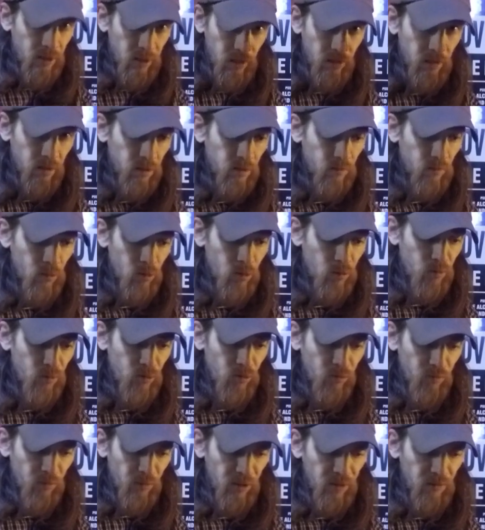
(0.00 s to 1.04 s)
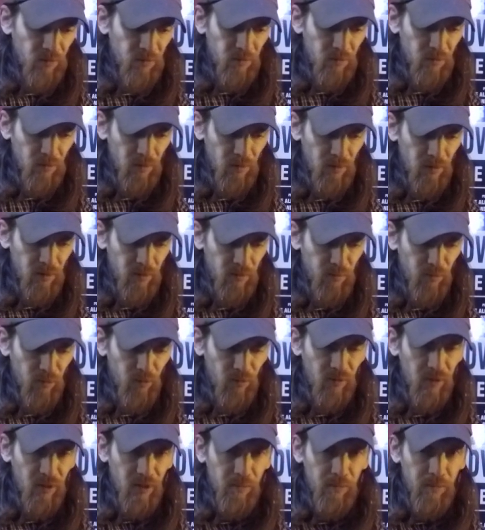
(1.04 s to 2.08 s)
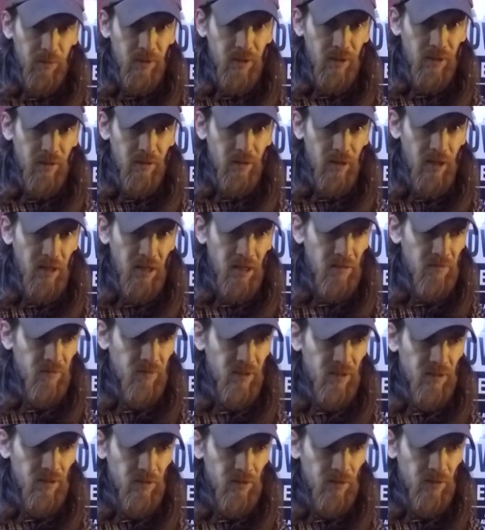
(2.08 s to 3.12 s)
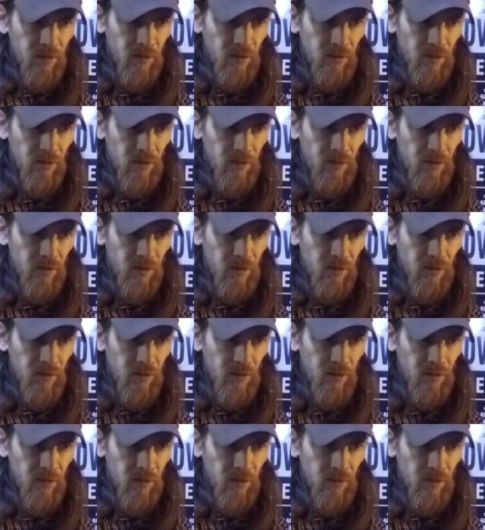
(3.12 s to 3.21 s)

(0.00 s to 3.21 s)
get a little more movement. Just move it up another ½ inch.